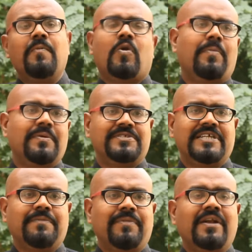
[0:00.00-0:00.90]
problem
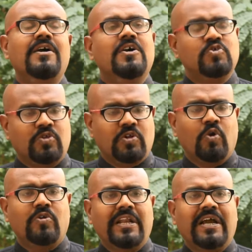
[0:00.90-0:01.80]
statement. So the
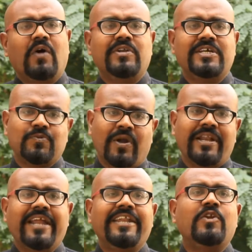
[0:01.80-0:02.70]
total count is
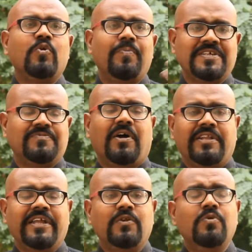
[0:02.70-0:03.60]
182 plus
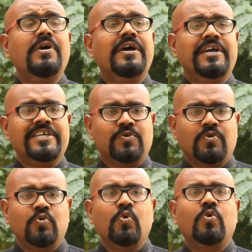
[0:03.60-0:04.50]
42 is
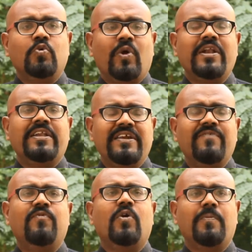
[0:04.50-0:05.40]

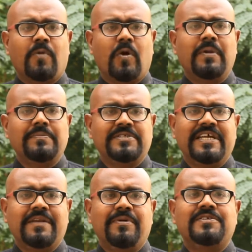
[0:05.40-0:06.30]
224 problem
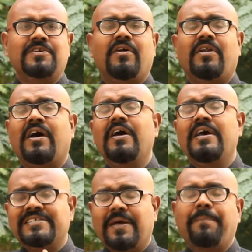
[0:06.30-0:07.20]
statements are
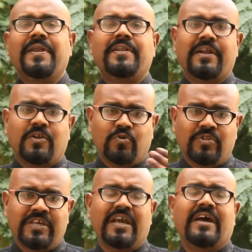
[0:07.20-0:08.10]
submitted to
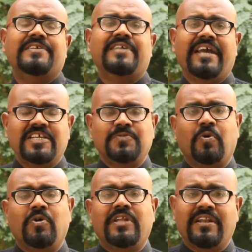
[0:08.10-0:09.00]
the SIH
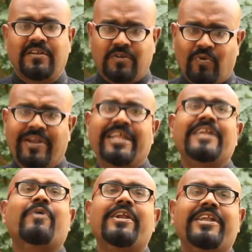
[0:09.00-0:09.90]
portal
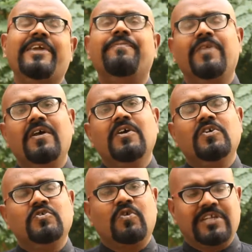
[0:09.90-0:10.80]
2020.
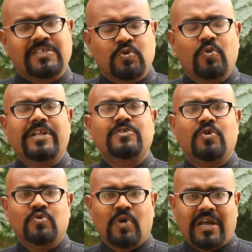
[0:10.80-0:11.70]
So the students,
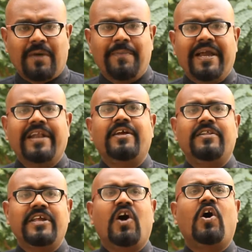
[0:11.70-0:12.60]
those who are coming under
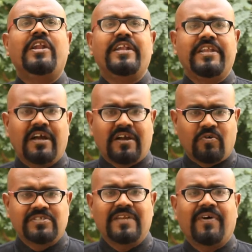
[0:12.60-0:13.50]
the All India
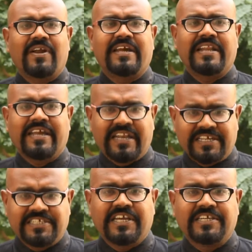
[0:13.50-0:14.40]
Council for Technical
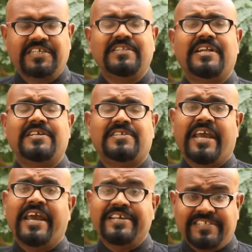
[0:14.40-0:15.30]
Education, that is
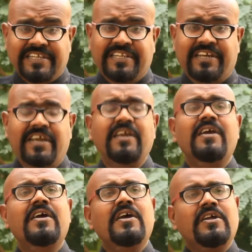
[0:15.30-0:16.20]
AICTE,
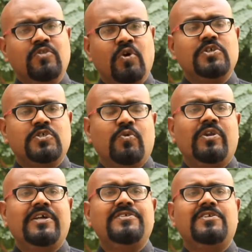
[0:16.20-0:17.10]
those
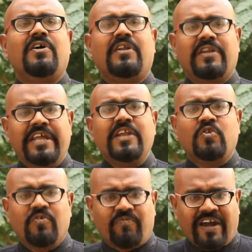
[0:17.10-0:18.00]
students need
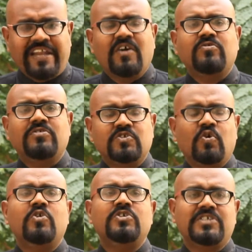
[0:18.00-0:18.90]
to find out the
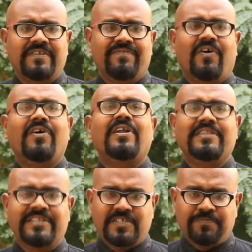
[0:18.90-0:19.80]
solution for
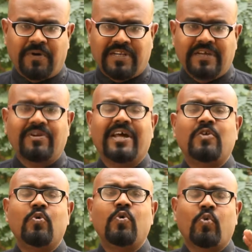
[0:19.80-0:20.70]
this particular
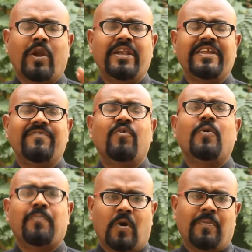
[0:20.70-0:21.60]

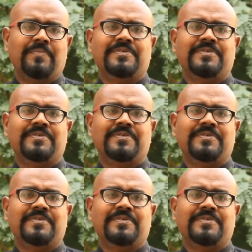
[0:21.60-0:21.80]
224 problem